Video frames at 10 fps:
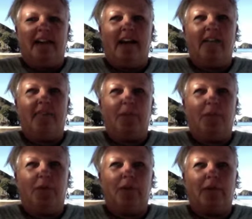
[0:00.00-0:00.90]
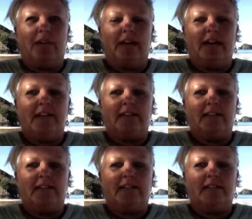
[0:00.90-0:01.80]
having worked as
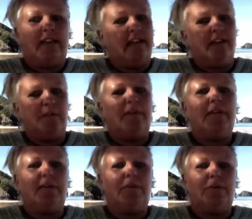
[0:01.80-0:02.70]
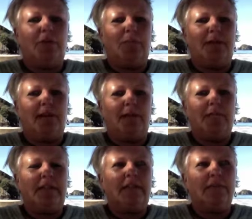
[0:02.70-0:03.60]
an NLP trauma
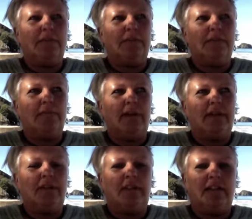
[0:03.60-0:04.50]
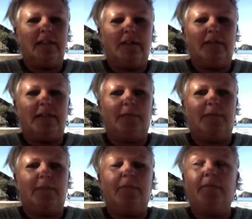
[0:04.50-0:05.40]
therapist with majorly stressed
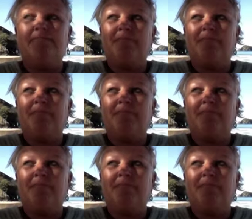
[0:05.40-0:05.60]
people.